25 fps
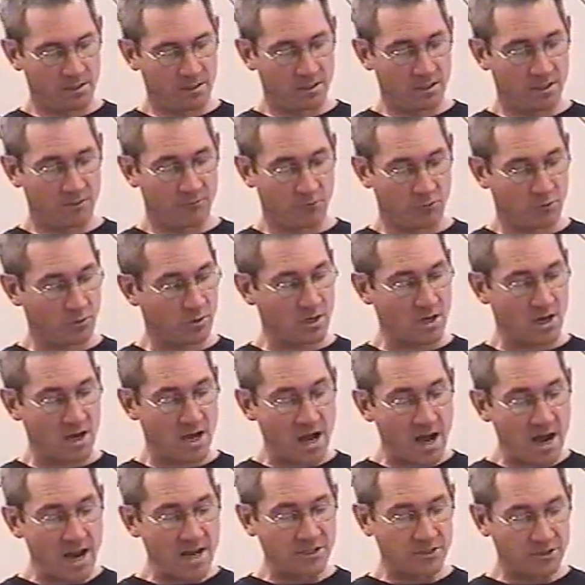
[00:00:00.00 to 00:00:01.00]
For
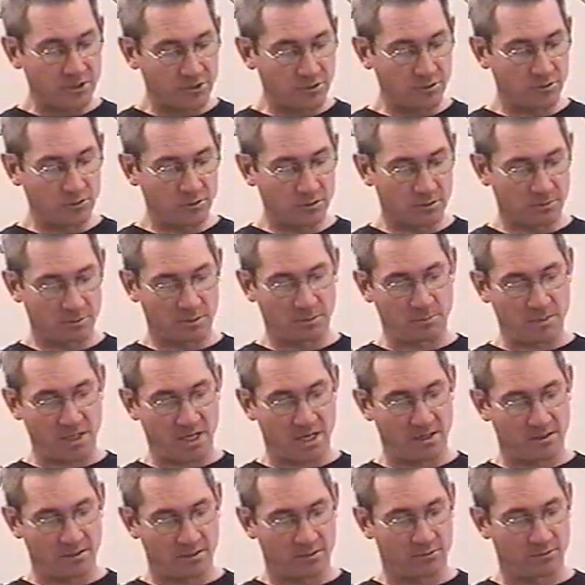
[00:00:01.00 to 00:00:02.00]
I too am a man
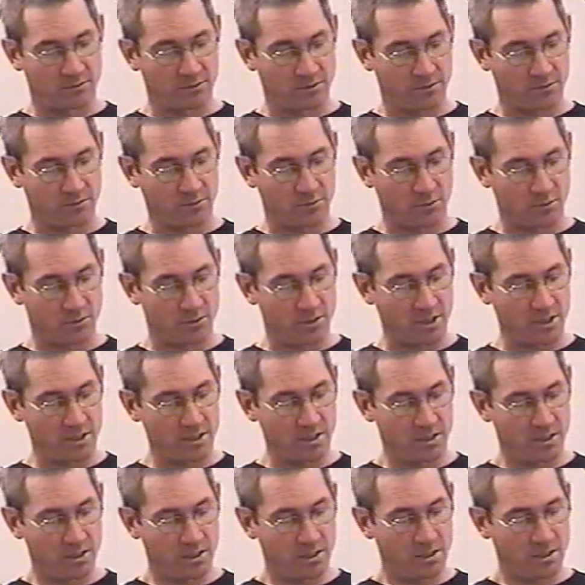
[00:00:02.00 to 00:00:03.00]
under authority,
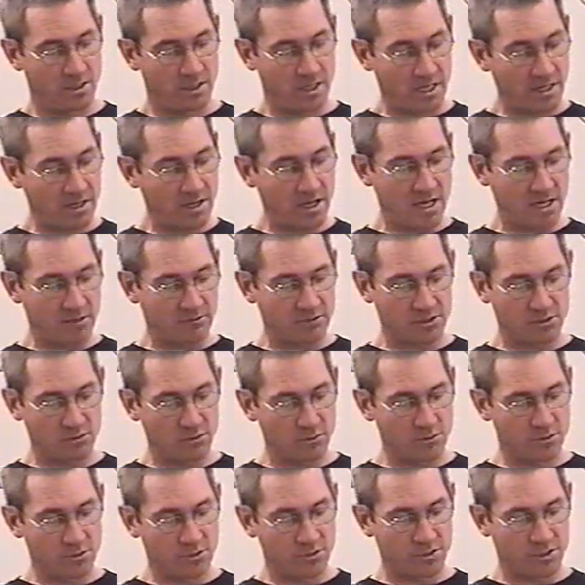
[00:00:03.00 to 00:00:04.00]
and I have
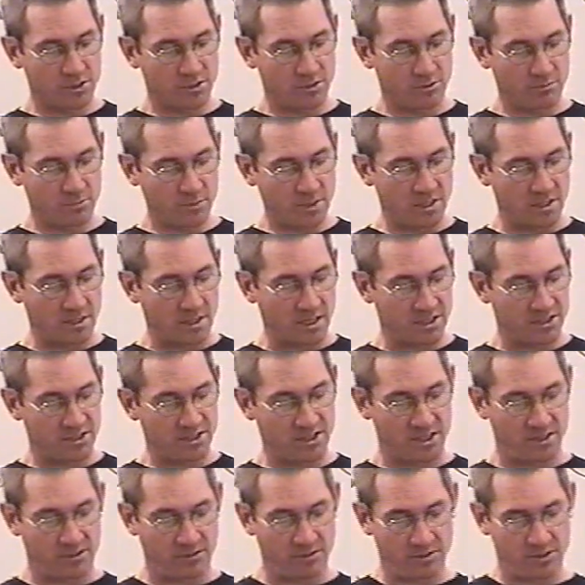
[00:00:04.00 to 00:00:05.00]
soldiers under me. I say
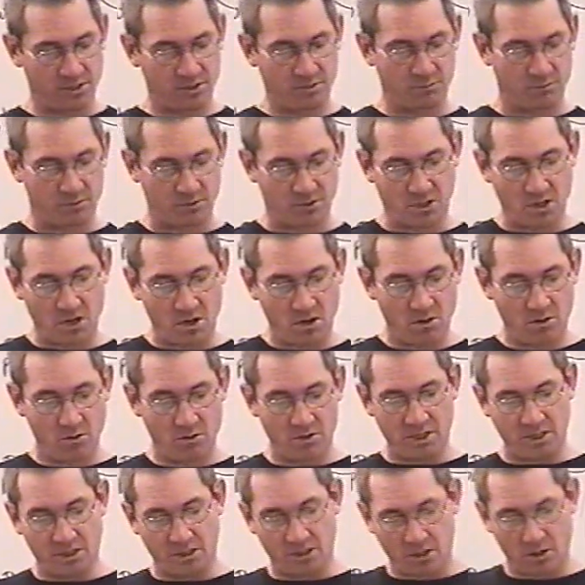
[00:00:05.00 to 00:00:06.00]
to this one, Go, and he
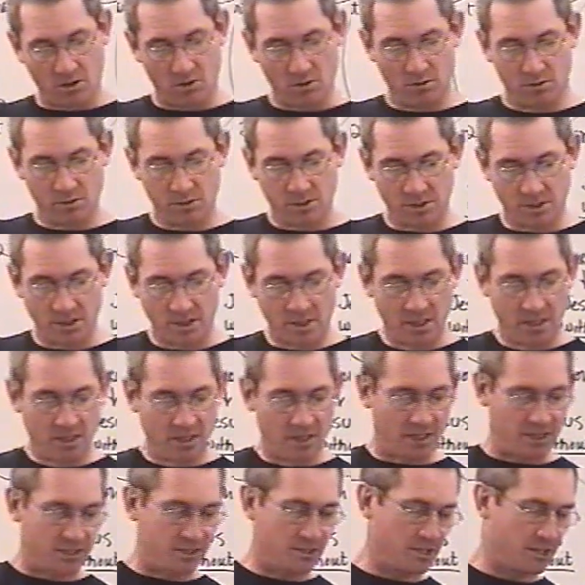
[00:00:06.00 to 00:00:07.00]
goes. I
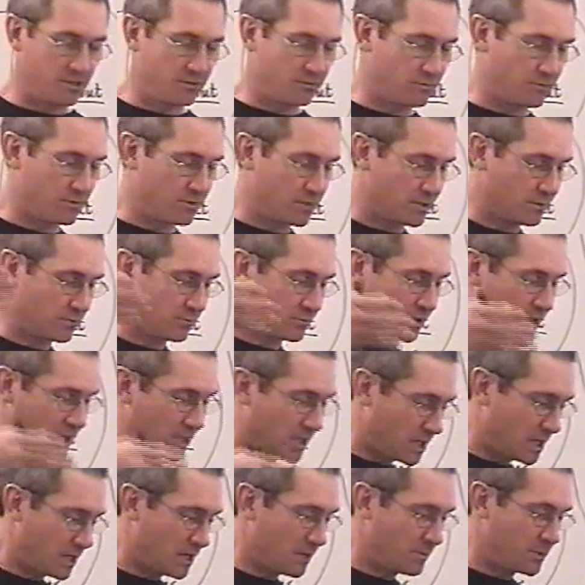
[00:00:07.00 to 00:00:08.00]
say to another one,
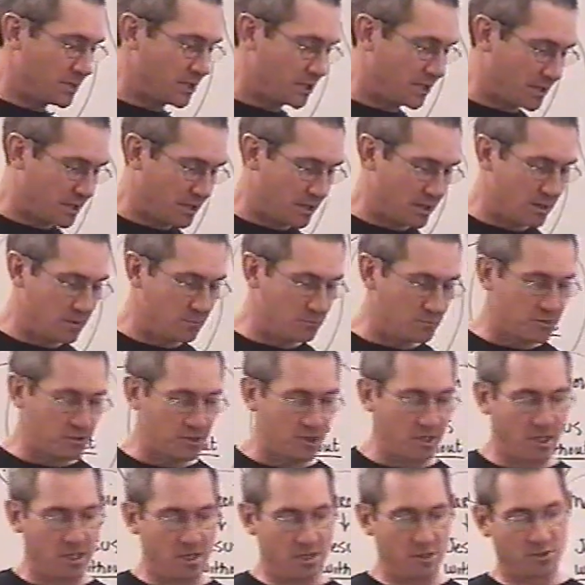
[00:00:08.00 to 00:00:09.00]
Come, and he comes.
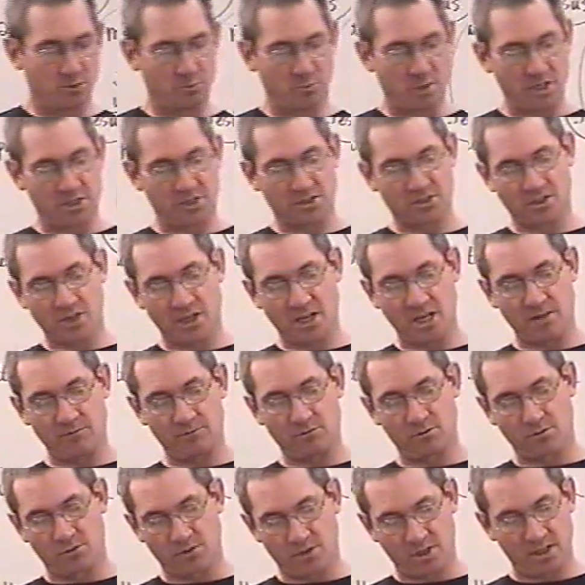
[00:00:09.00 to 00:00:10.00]
To my slave, Do
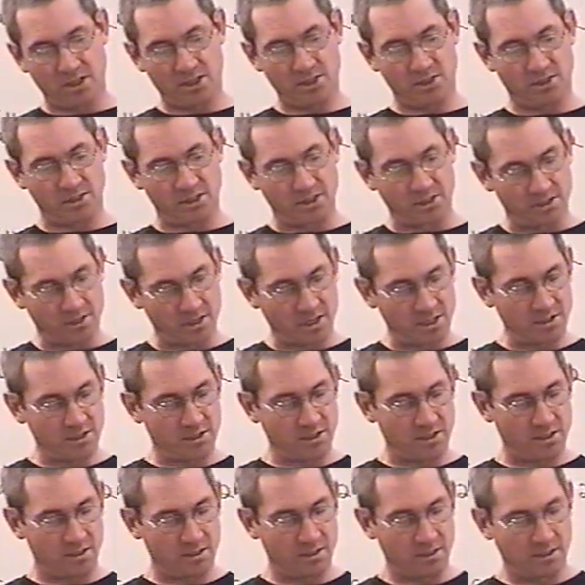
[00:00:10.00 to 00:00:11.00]
this, and he does
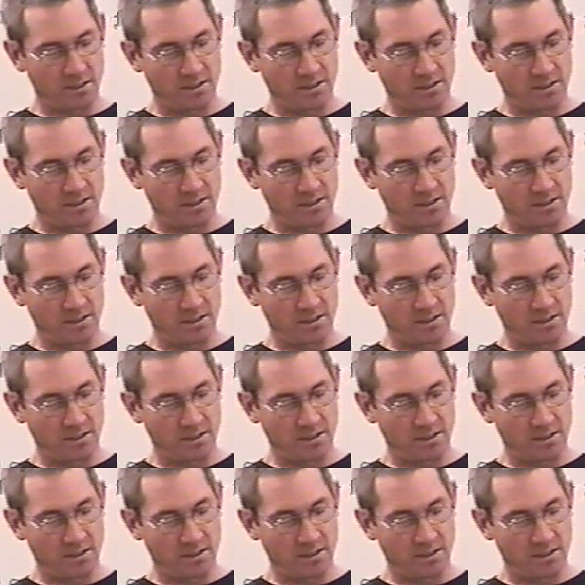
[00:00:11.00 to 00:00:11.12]
it.